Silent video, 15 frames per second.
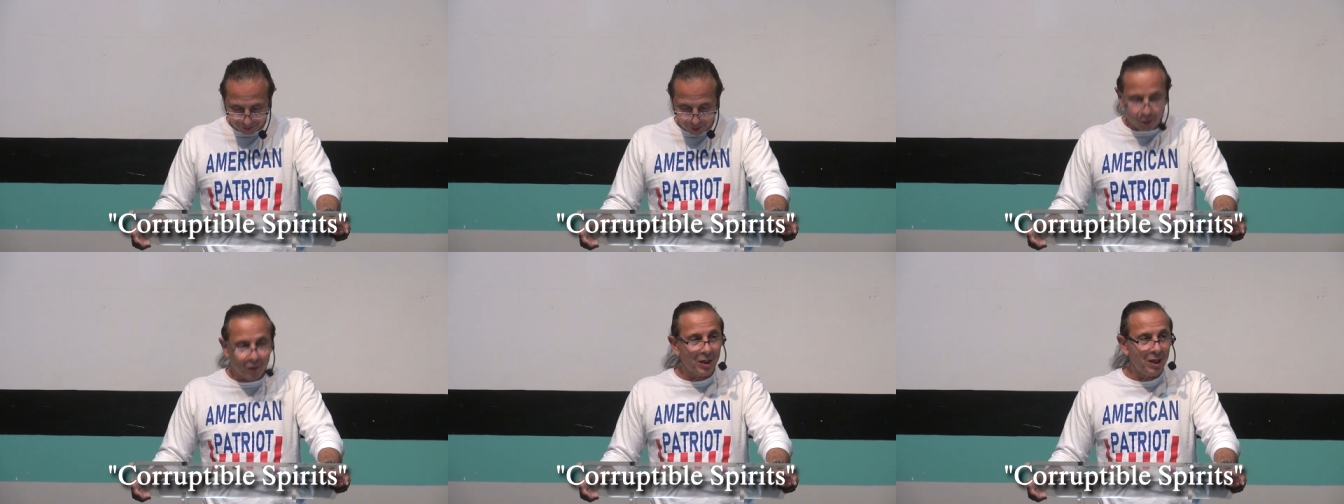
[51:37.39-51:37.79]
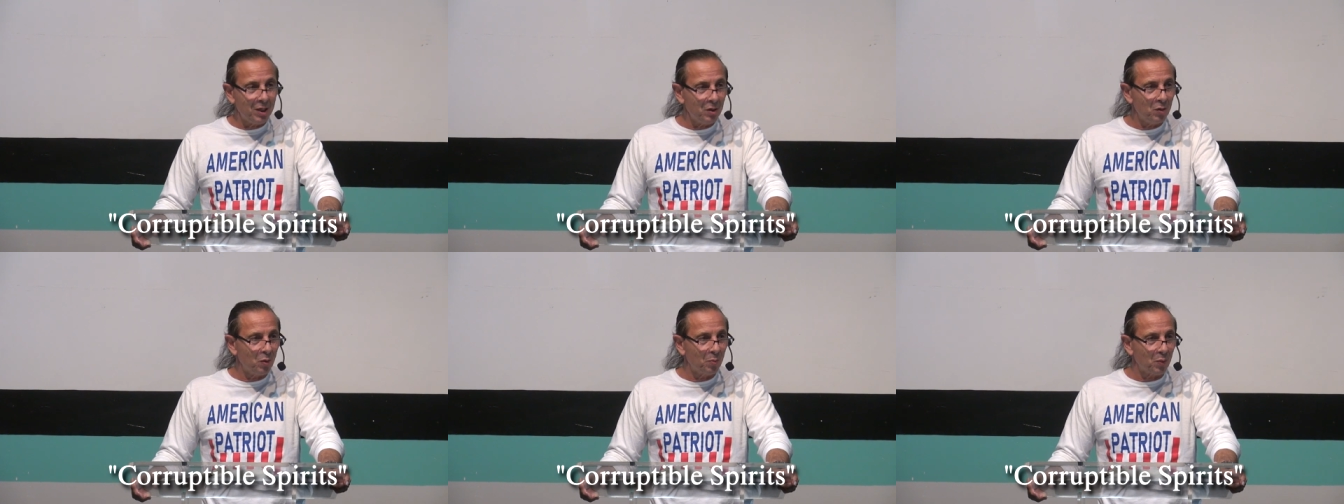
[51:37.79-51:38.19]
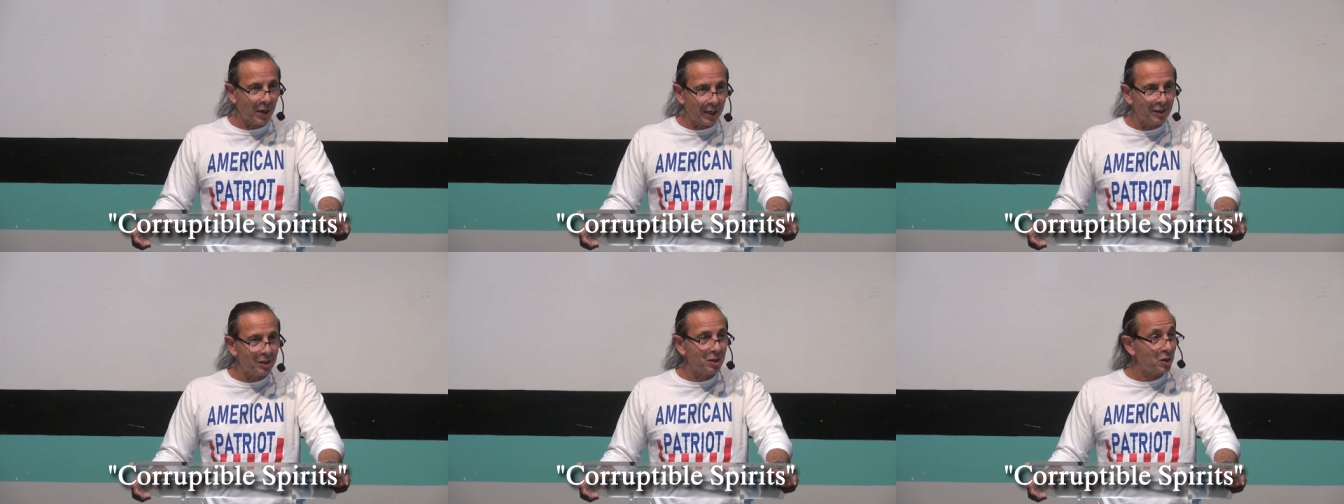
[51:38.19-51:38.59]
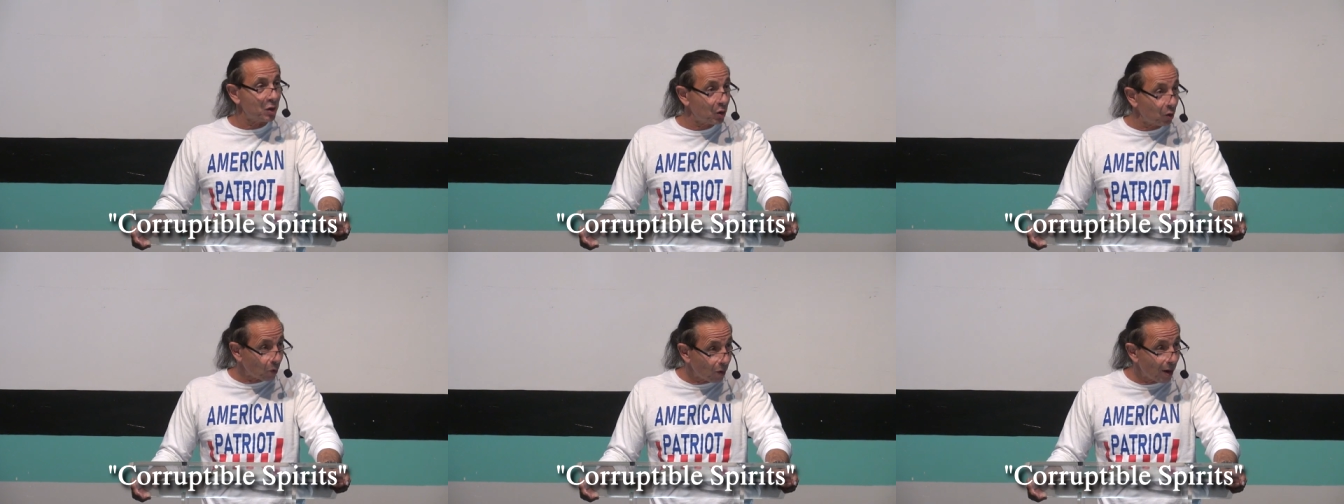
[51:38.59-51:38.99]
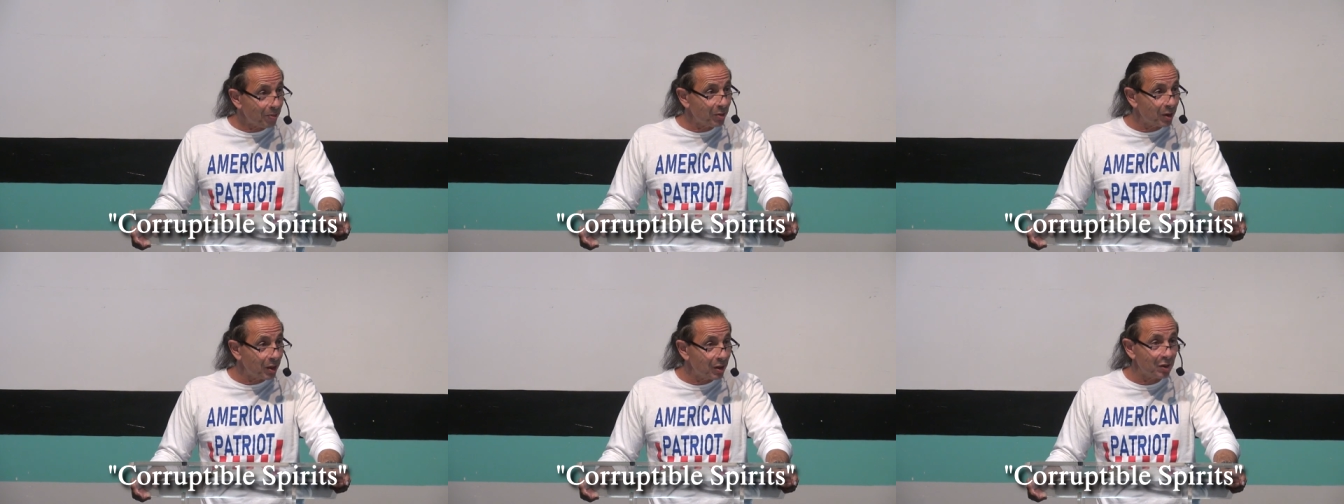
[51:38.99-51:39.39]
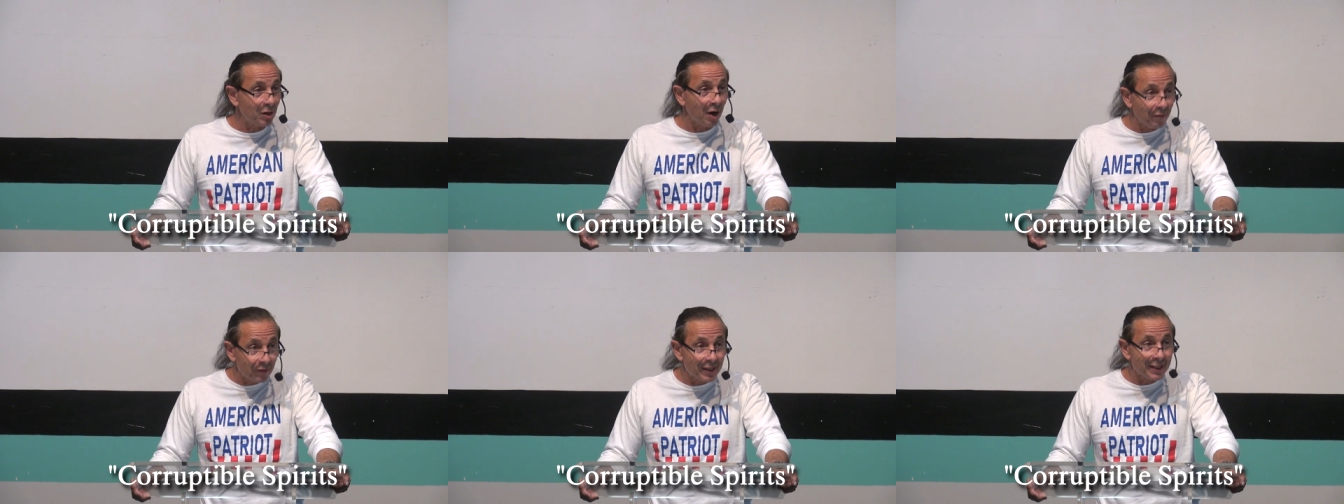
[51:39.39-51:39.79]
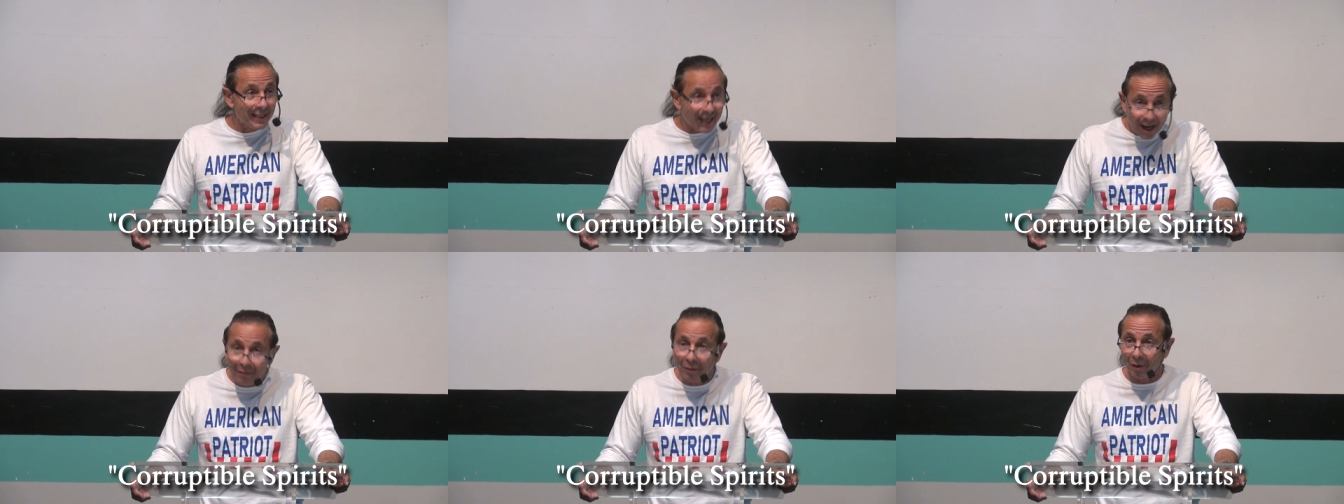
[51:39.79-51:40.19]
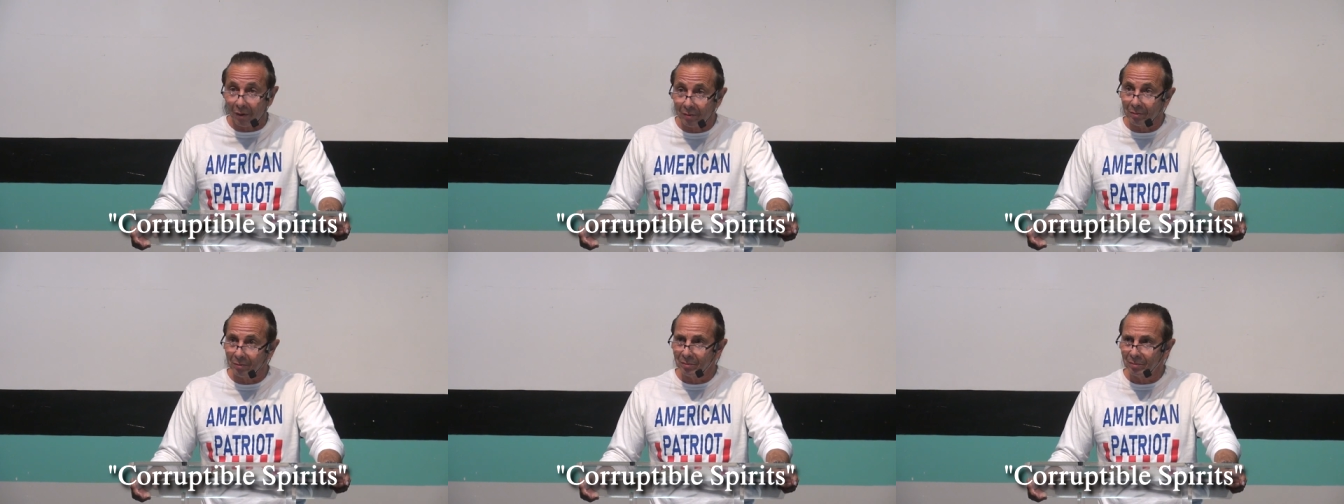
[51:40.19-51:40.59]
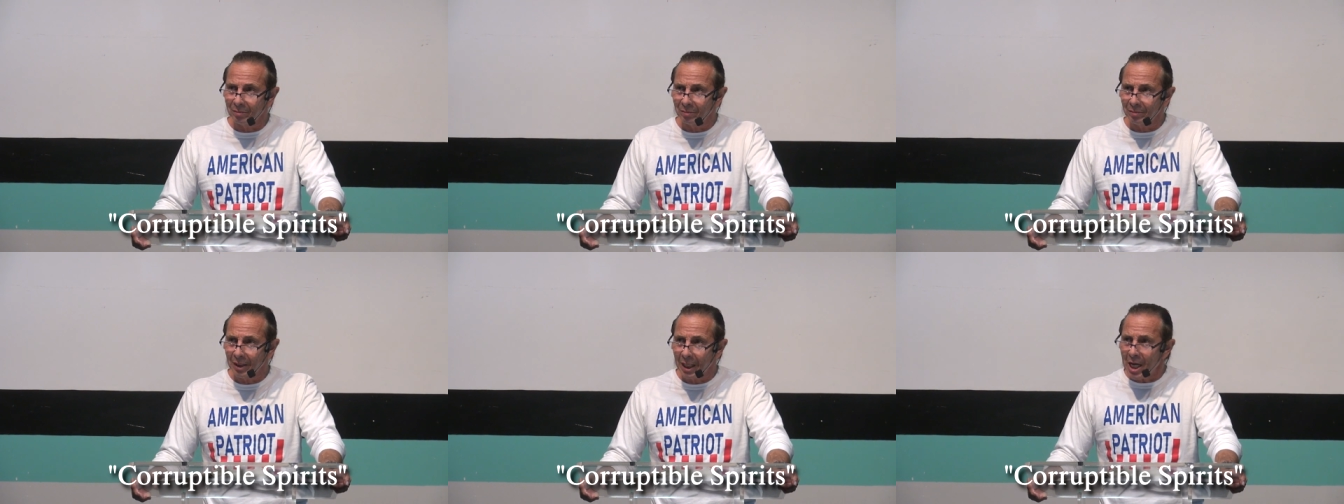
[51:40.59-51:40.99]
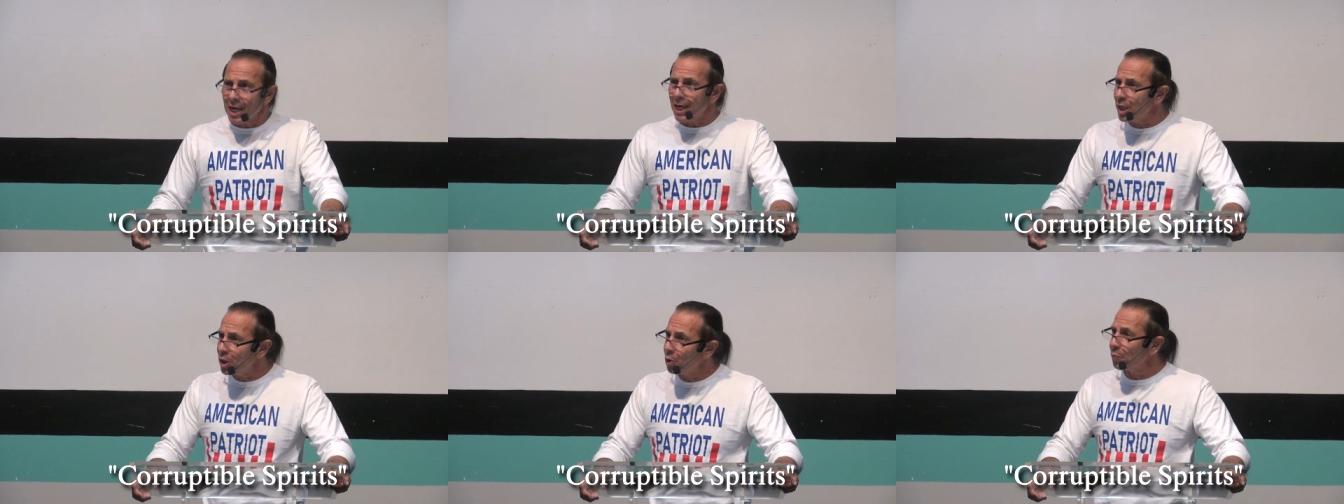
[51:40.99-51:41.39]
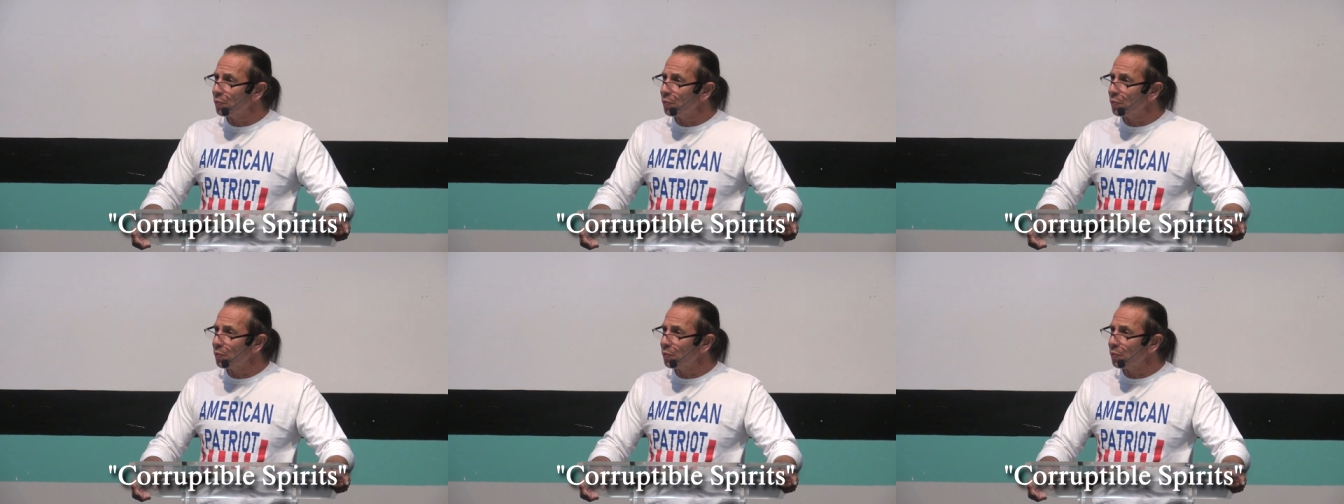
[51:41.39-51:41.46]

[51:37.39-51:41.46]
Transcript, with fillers: or he who practices corruption is of the devil. He who